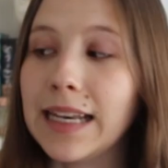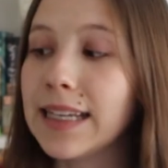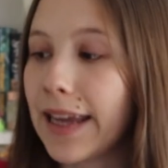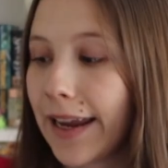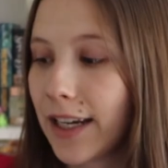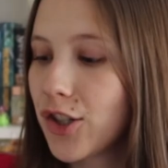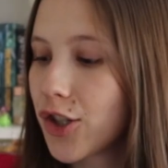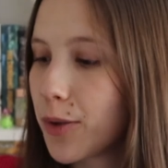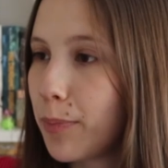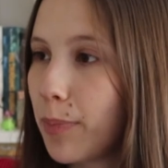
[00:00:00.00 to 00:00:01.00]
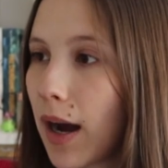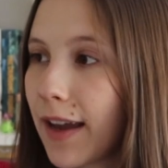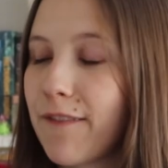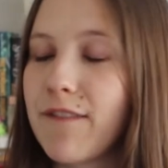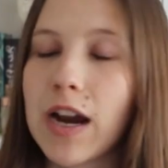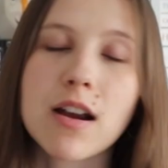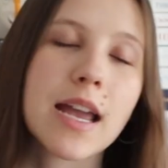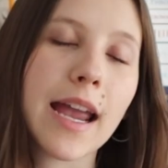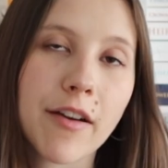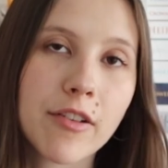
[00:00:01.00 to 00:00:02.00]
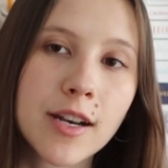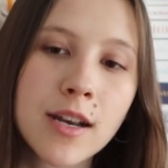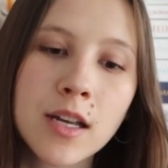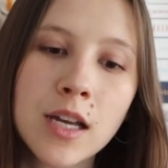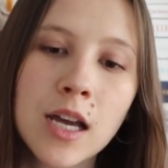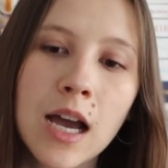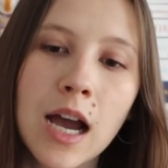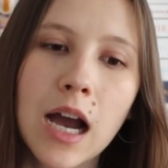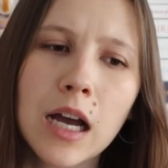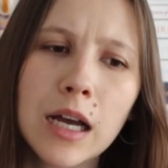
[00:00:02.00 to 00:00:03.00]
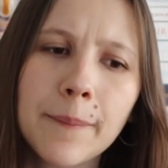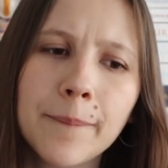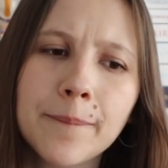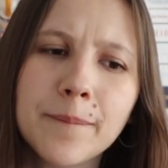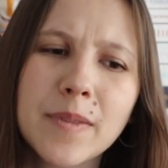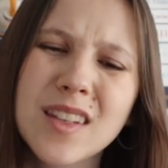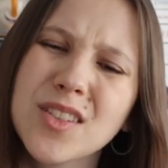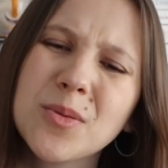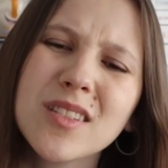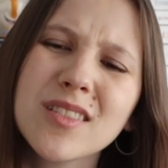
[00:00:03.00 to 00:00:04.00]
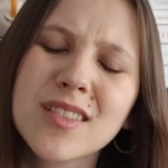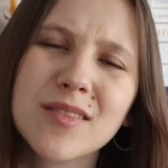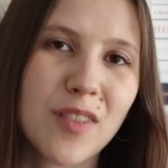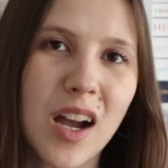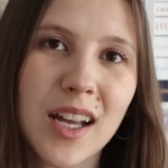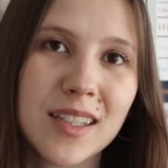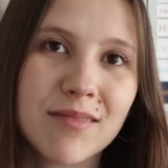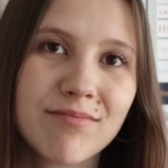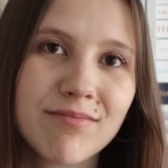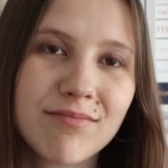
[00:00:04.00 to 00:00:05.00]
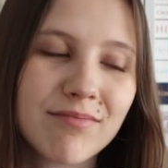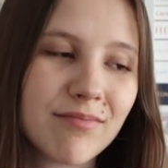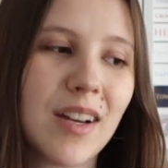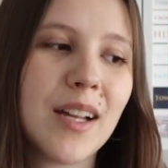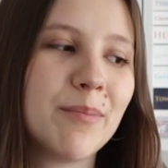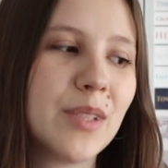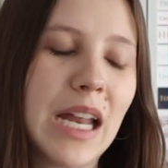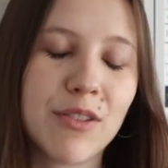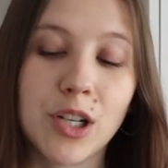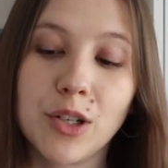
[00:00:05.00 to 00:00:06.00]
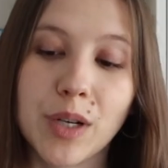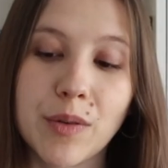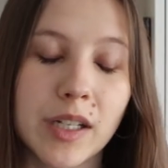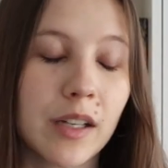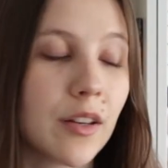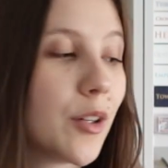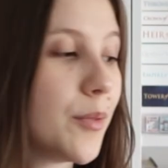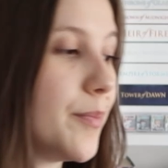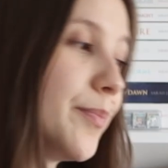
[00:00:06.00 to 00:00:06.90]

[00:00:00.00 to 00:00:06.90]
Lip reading: Engaged by Farah Heron. This was fine. I'm never gonna reread it though.